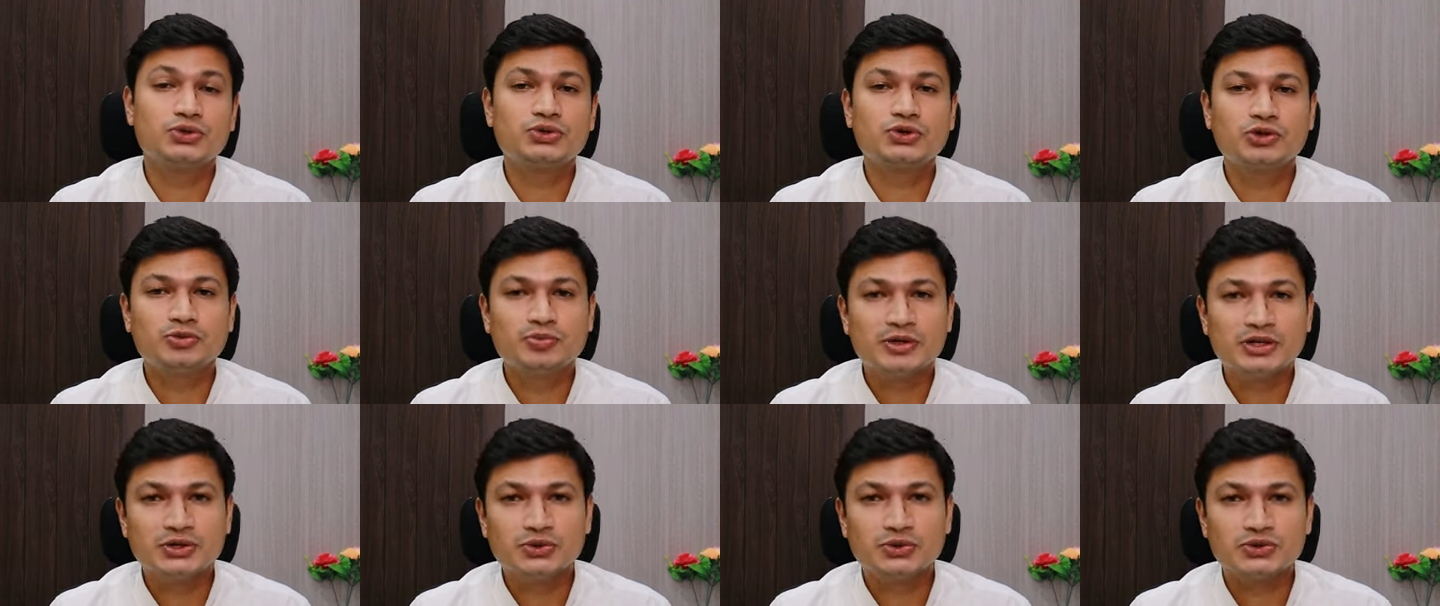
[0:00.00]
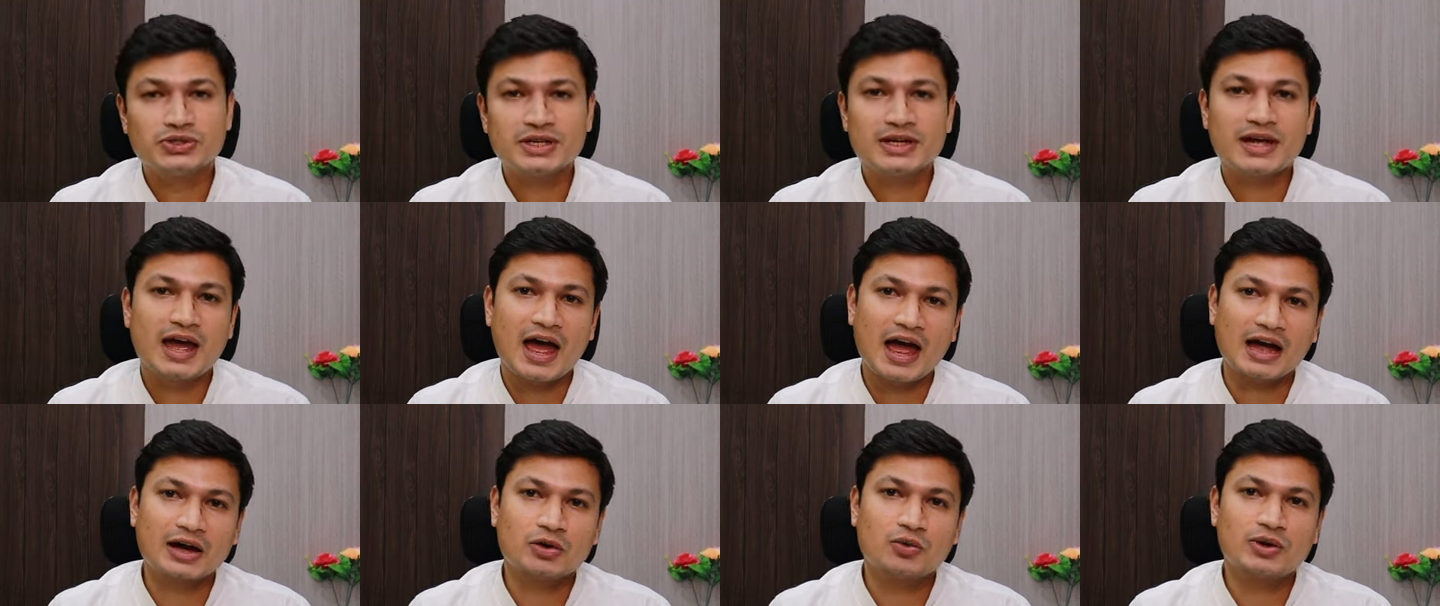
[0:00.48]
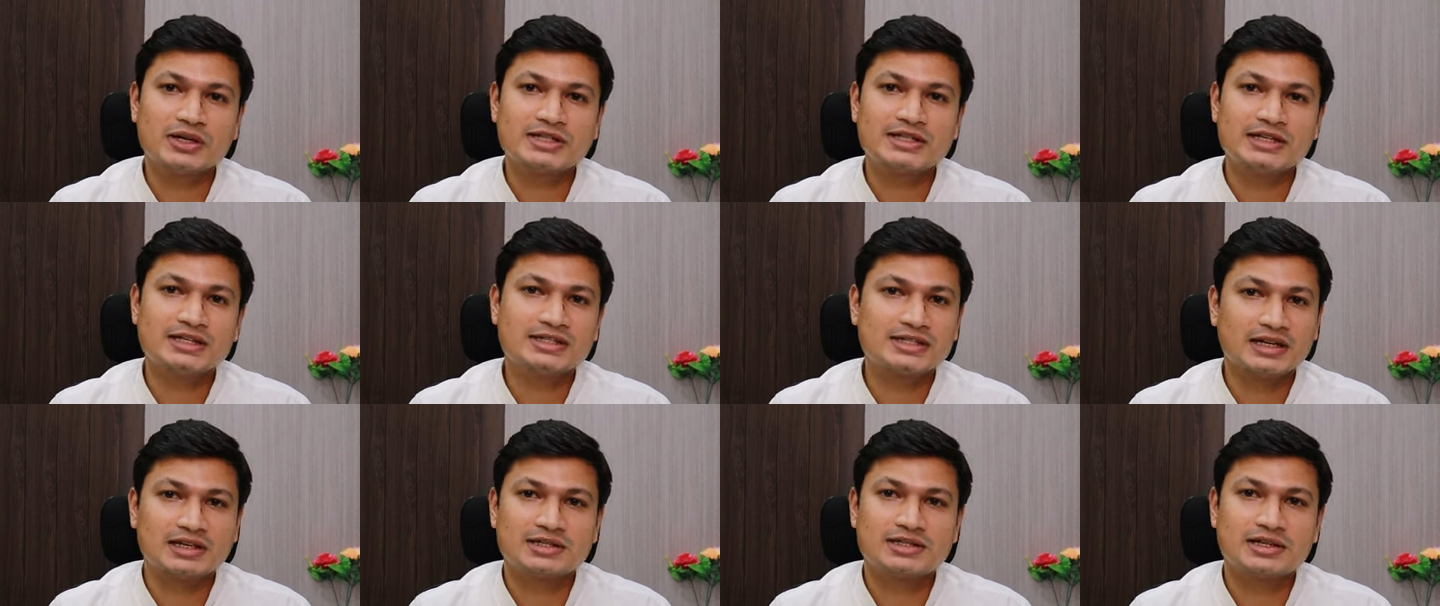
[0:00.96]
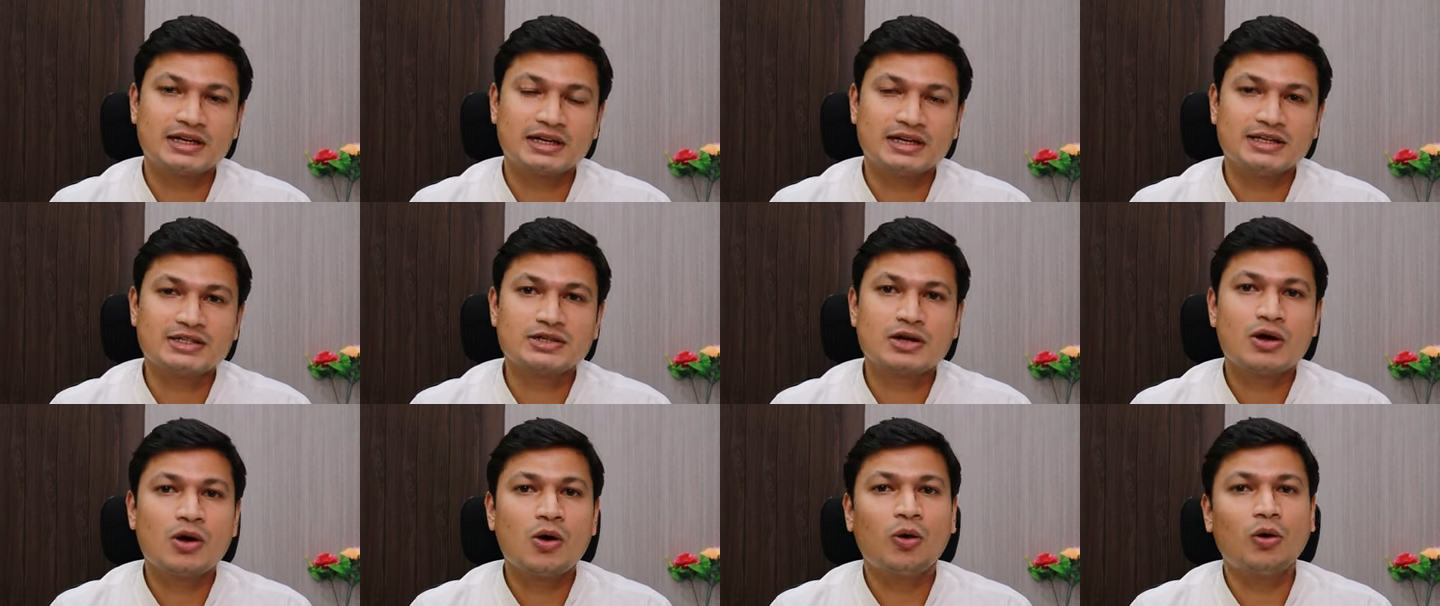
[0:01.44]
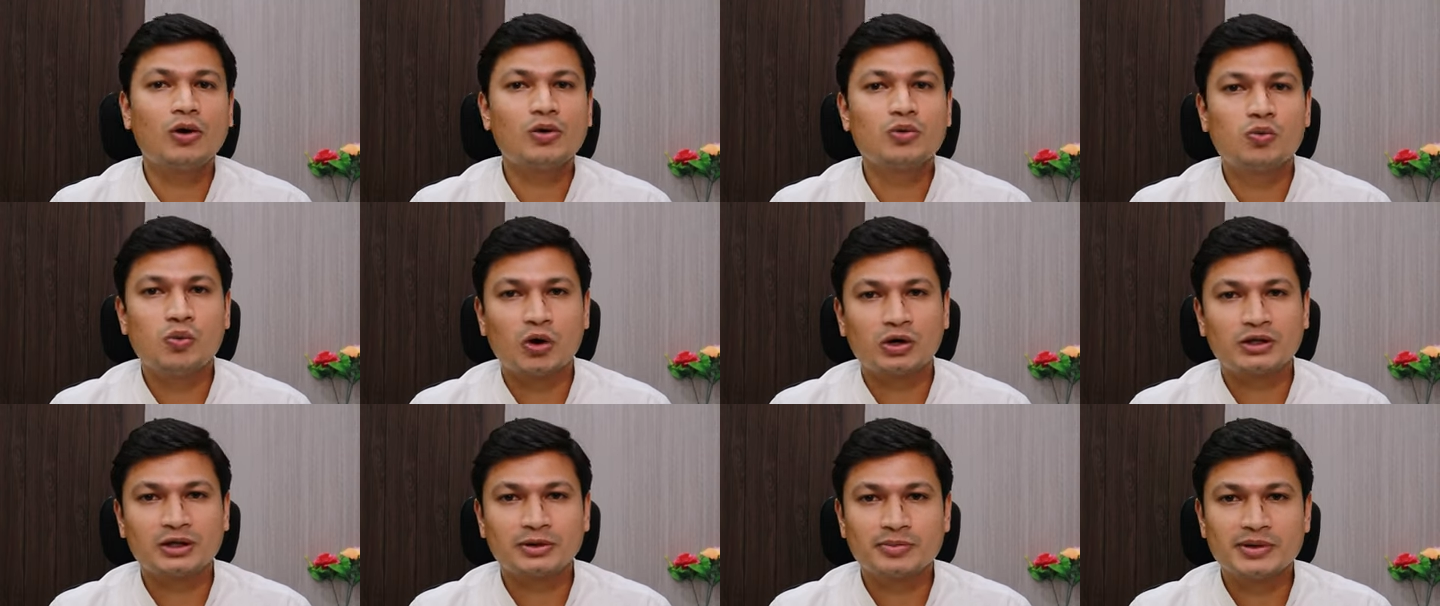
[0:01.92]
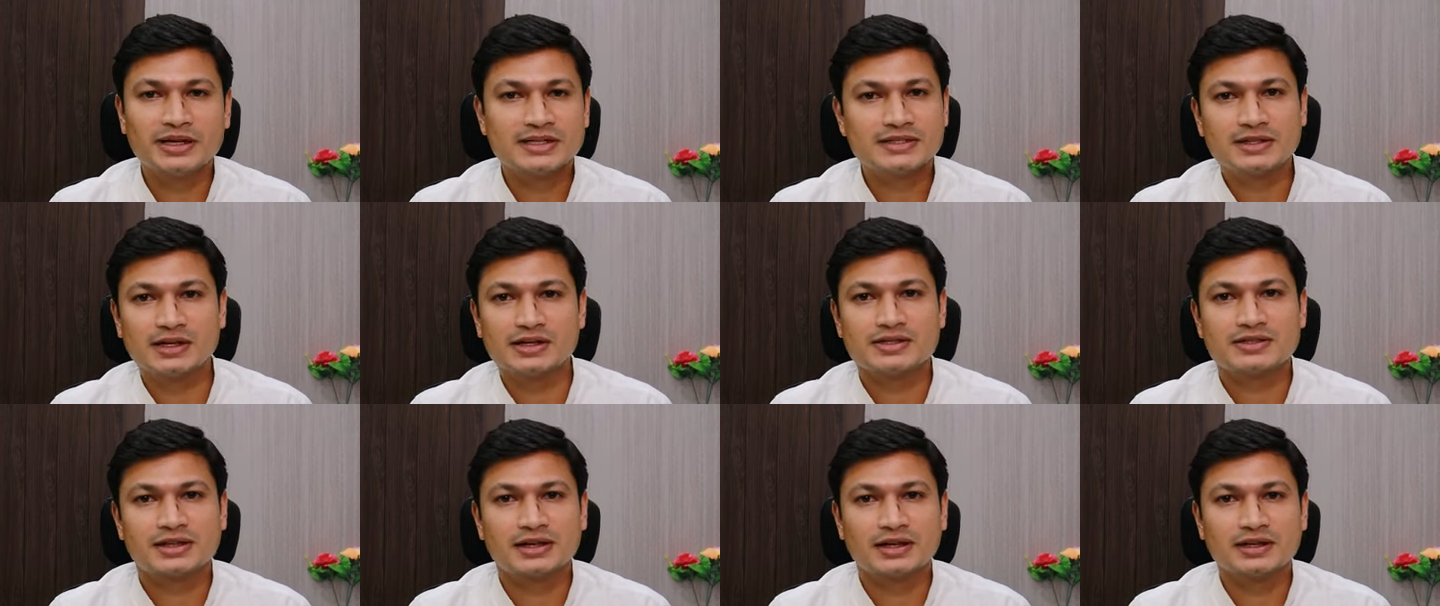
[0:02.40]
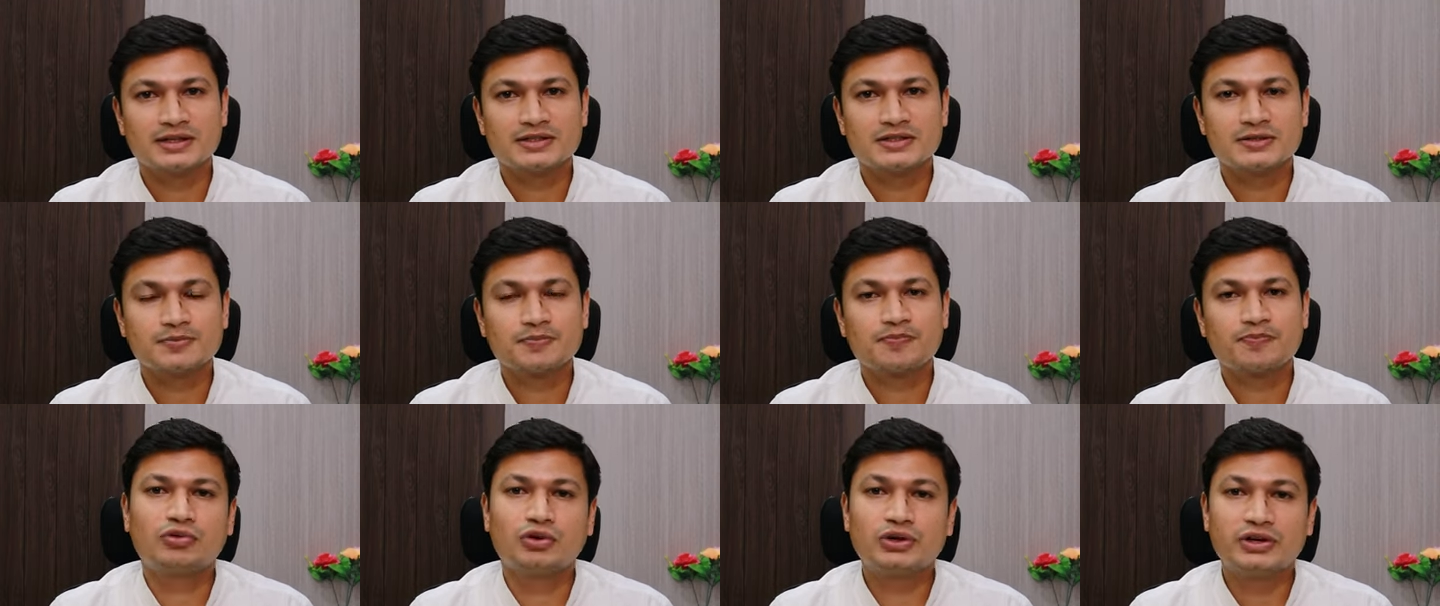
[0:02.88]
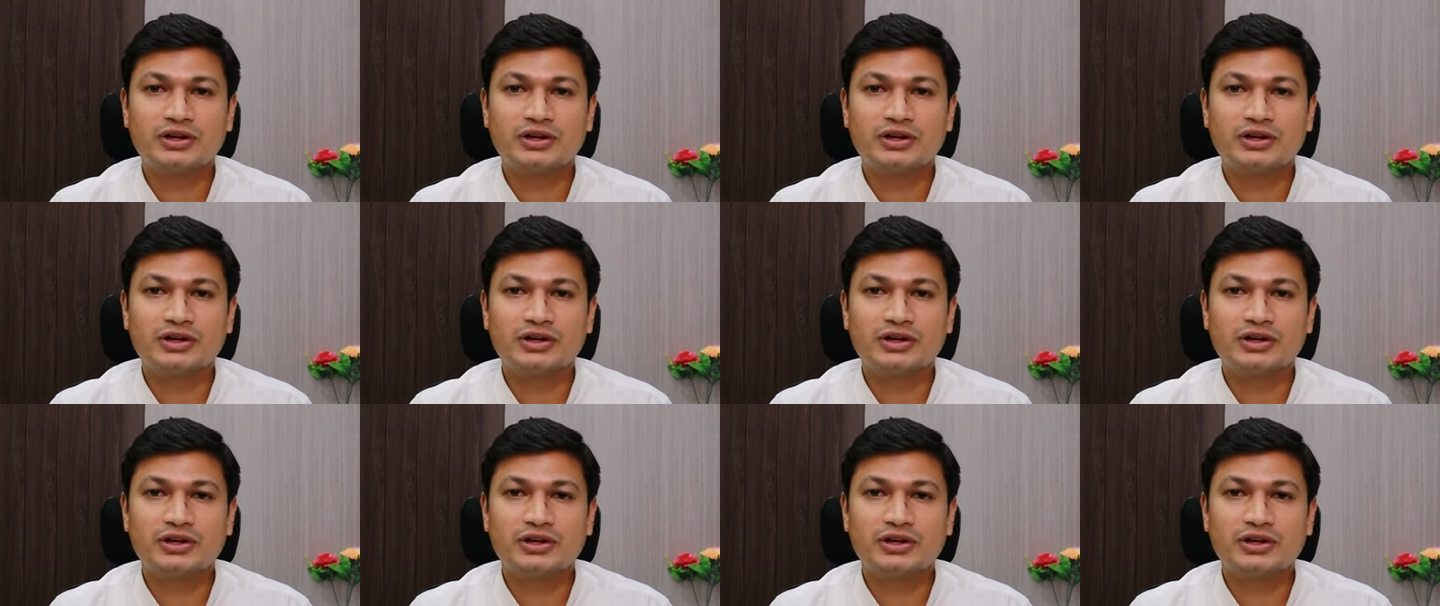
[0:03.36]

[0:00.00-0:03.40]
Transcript: you should be using aqua gel sunscreens or water based sunscreens.